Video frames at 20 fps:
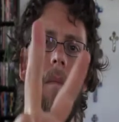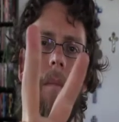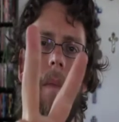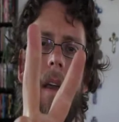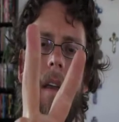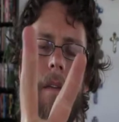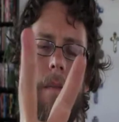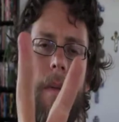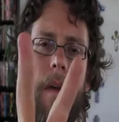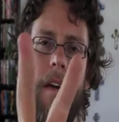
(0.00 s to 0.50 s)

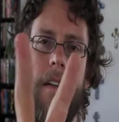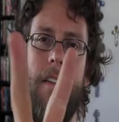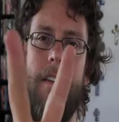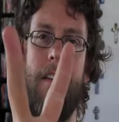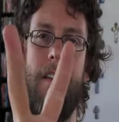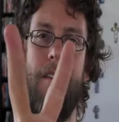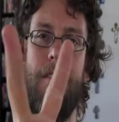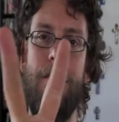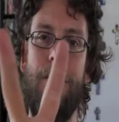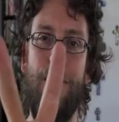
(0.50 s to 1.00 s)
Peace be
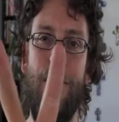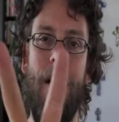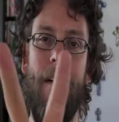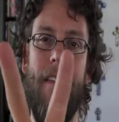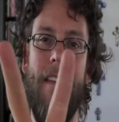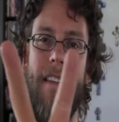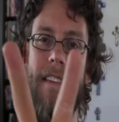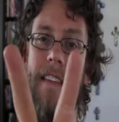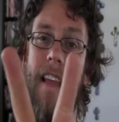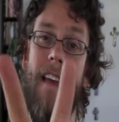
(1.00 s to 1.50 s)
unto you
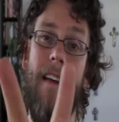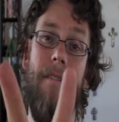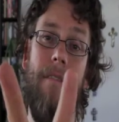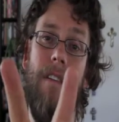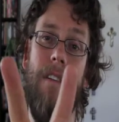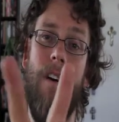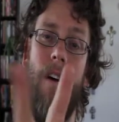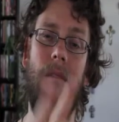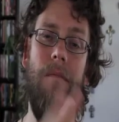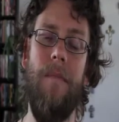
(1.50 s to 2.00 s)
on this Day of
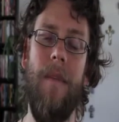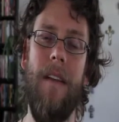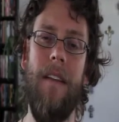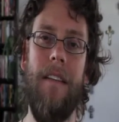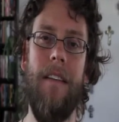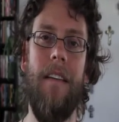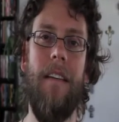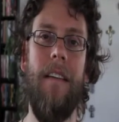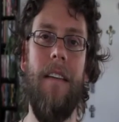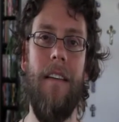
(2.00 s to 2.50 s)
Atonement.